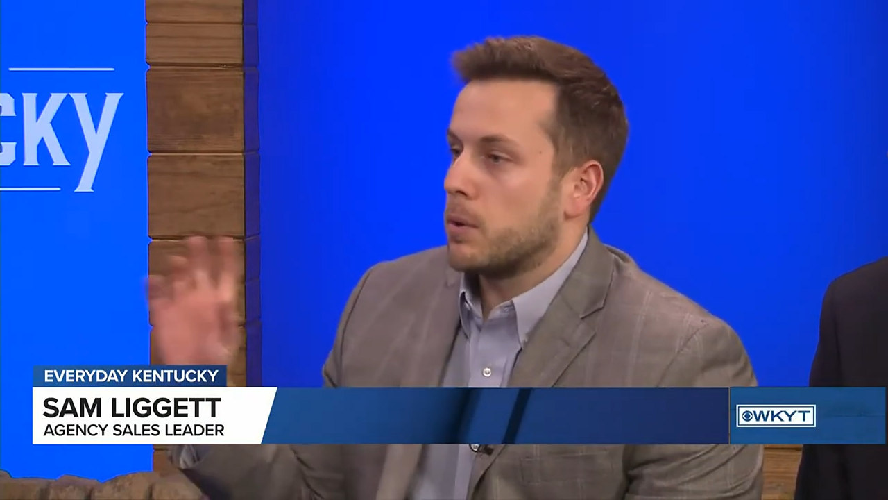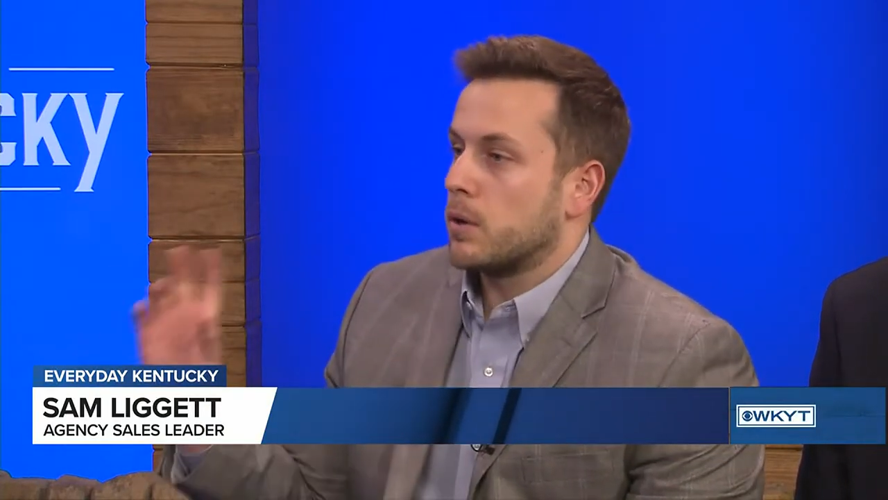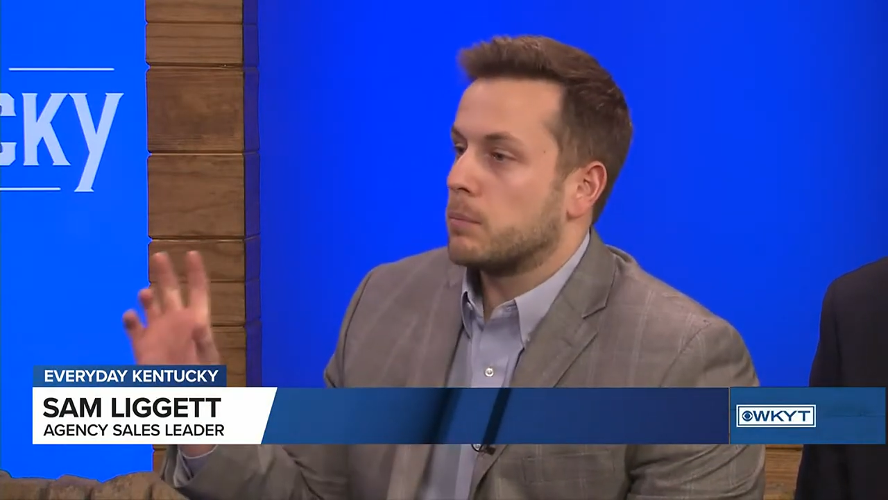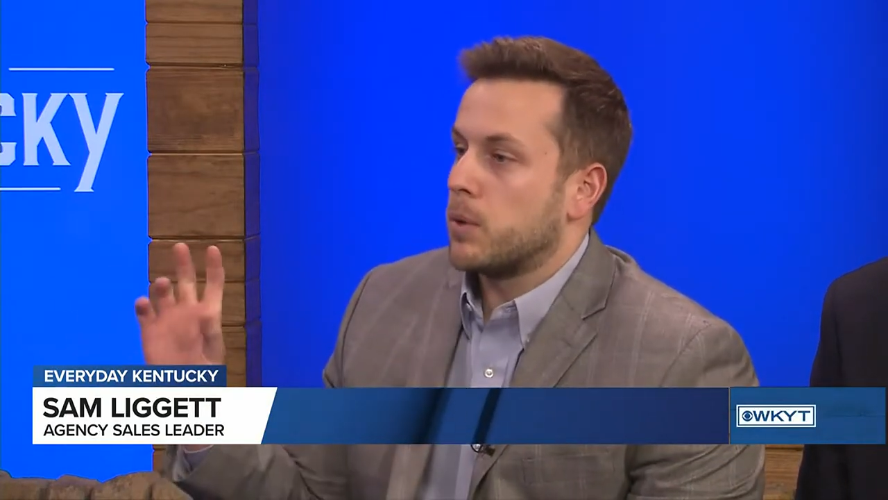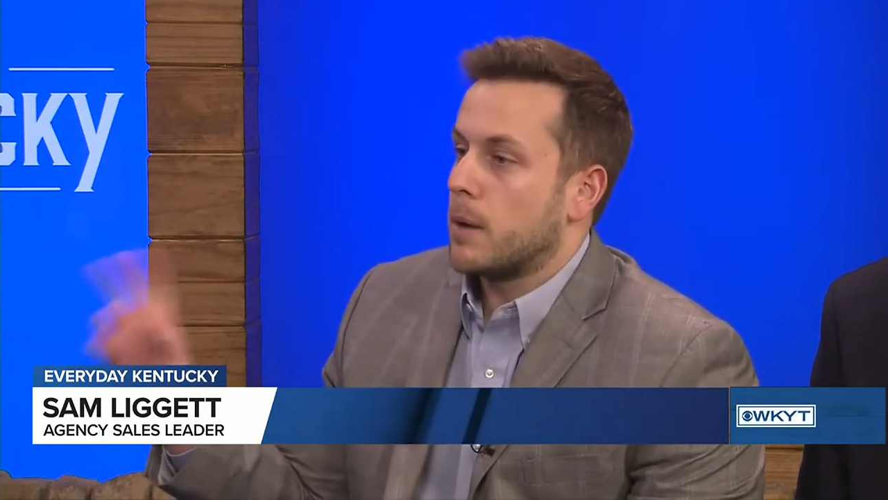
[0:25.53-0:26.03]

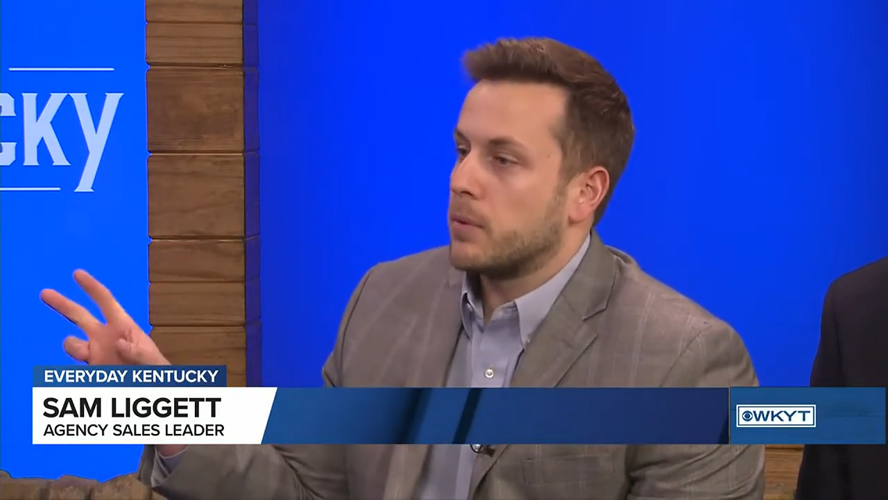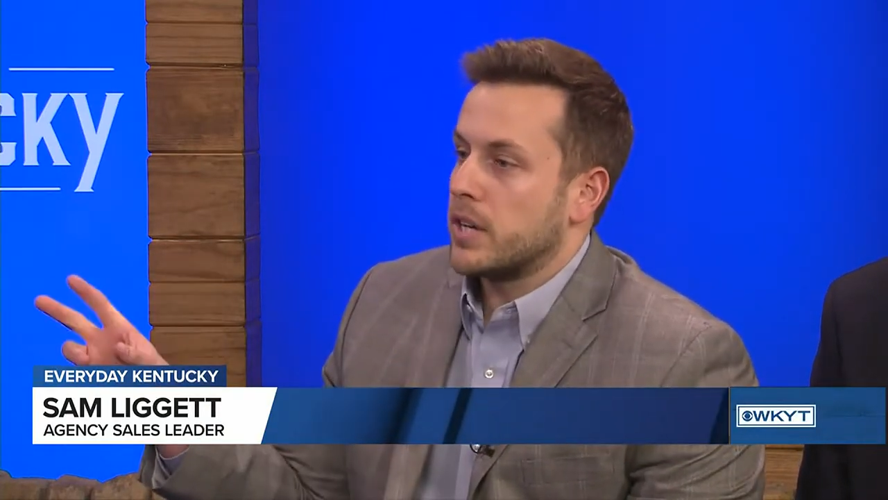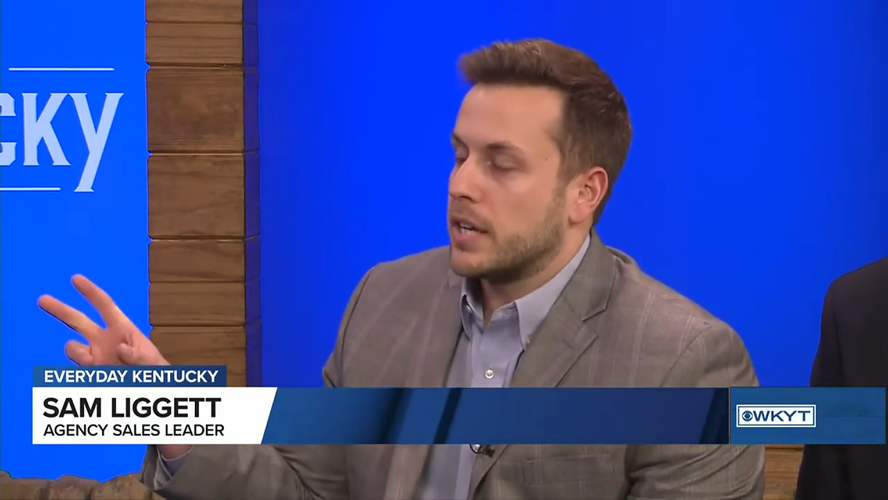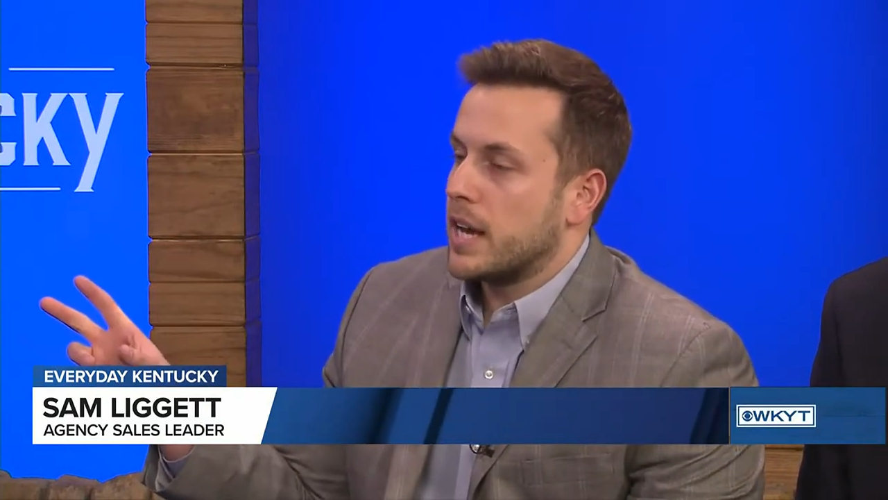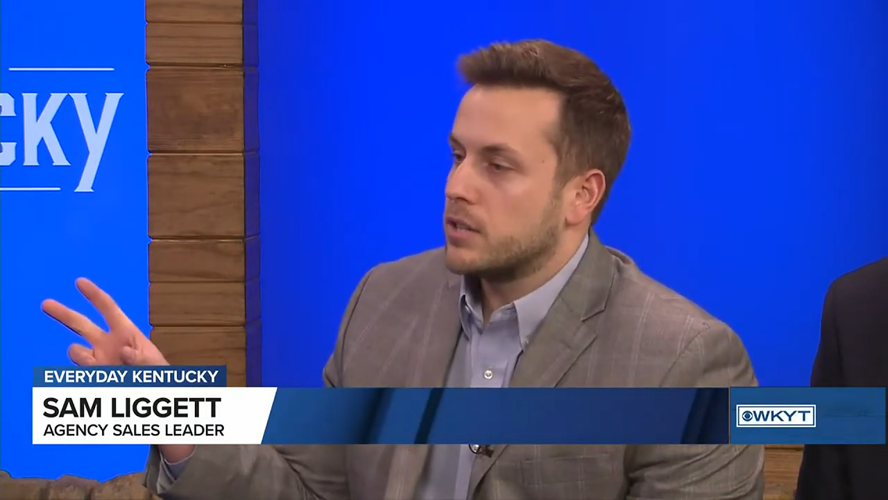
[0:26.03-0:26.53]

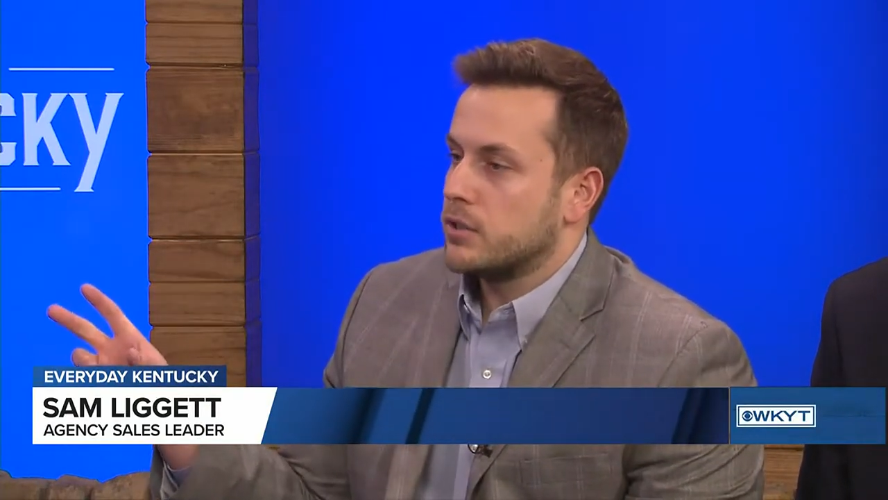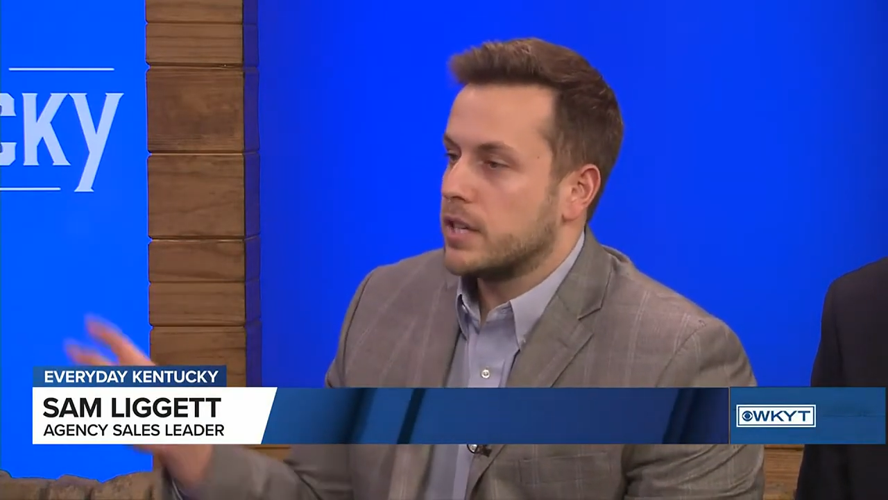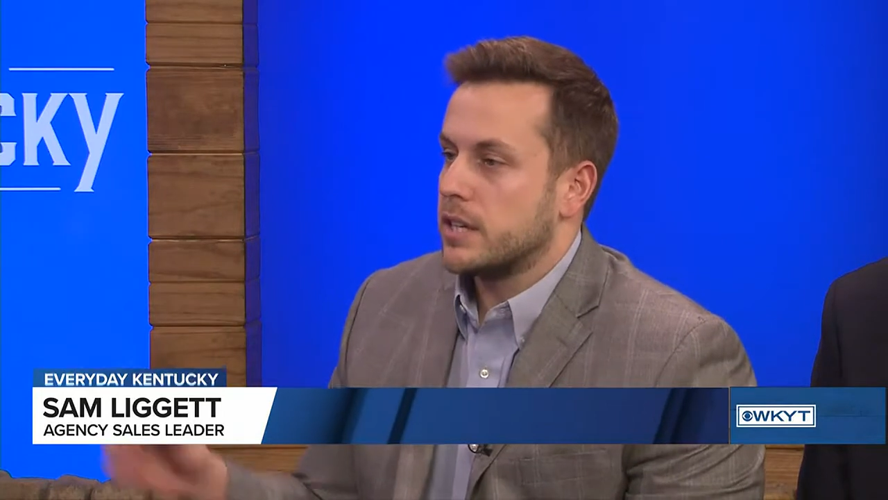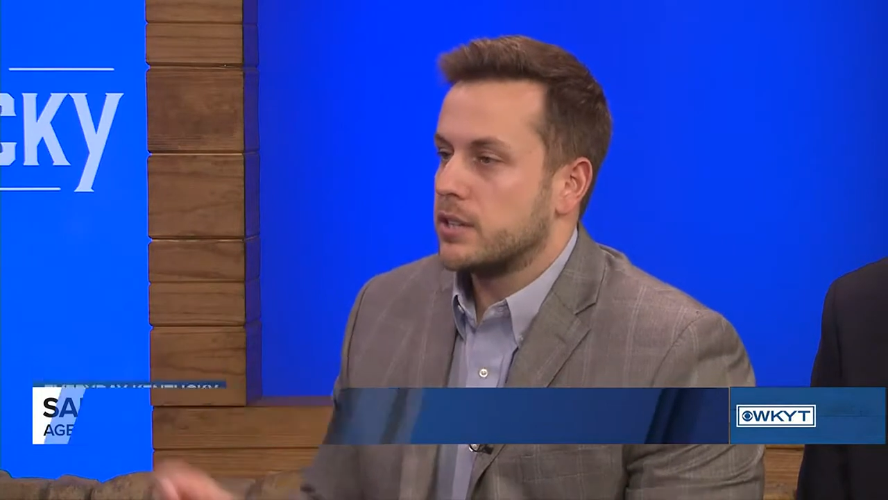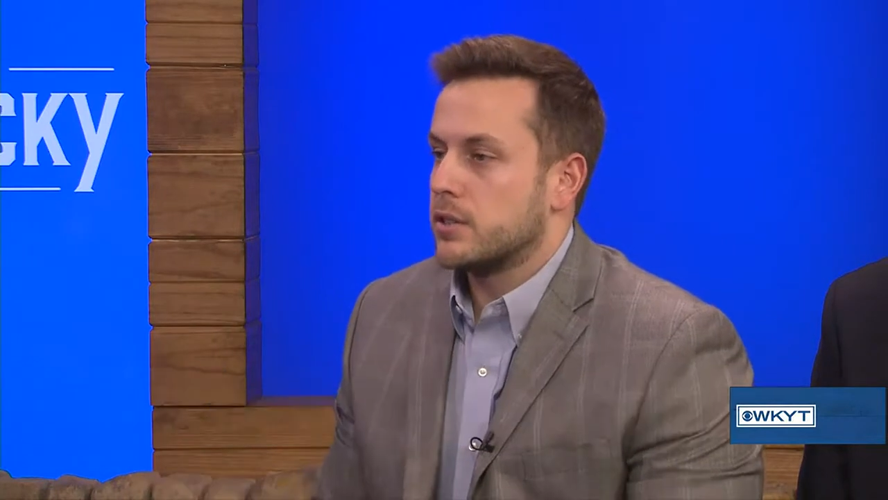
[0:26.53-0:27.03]
property and
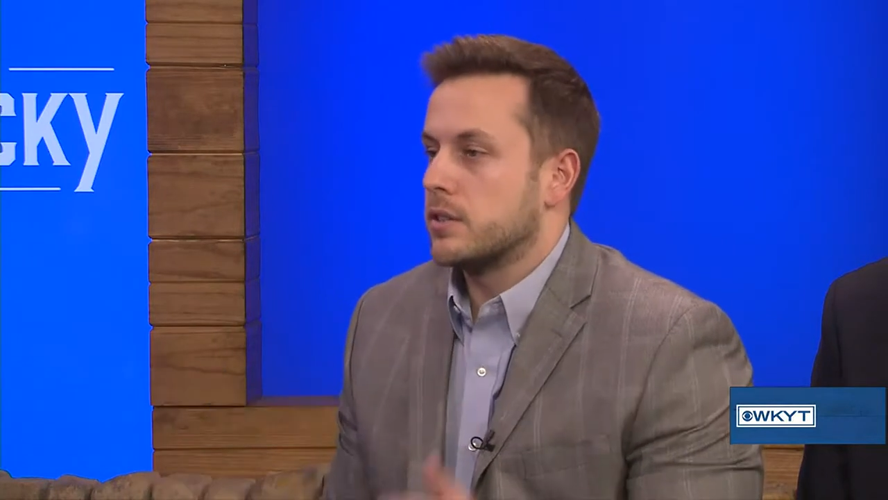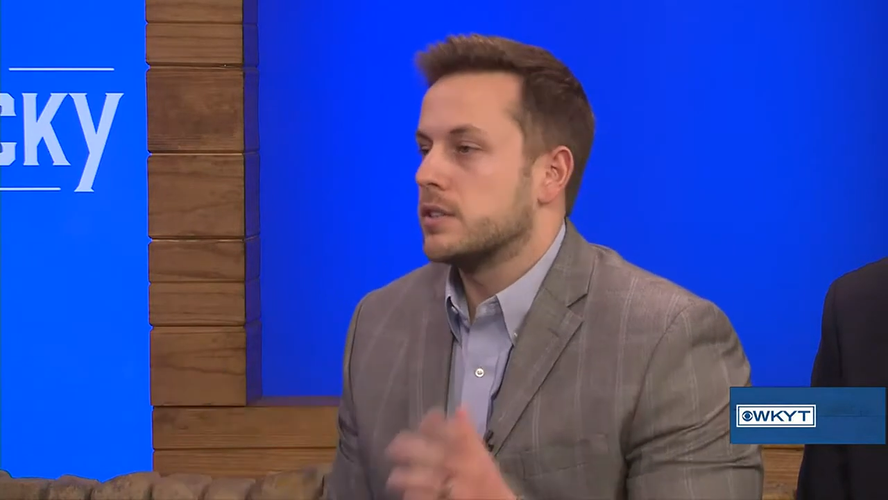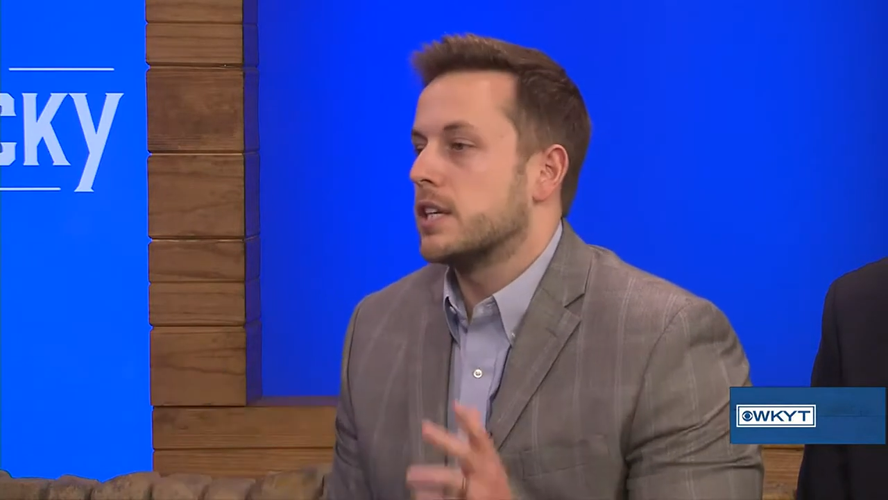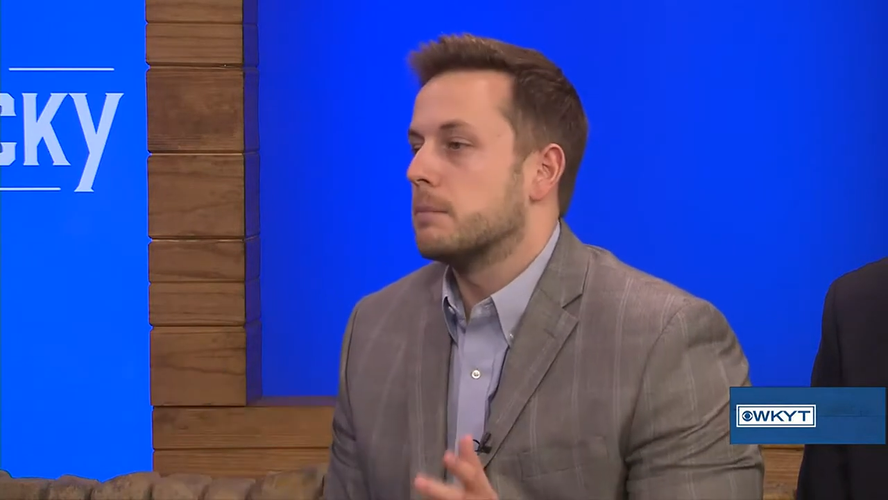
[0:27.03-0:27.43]
casualty insurance,